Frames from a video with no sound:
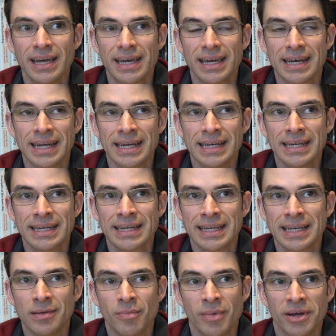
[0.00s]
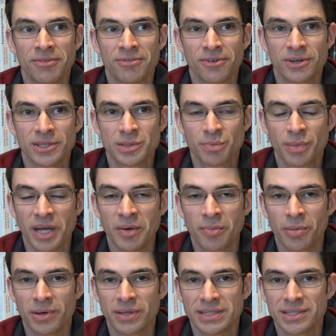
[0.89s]
and I didn't get my first
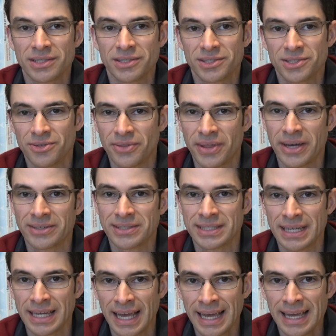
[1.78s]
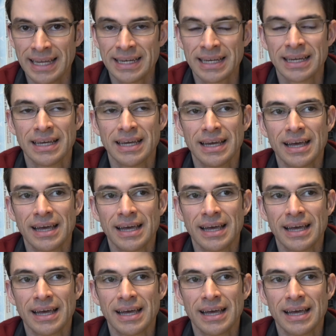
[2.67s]
paper until 2008.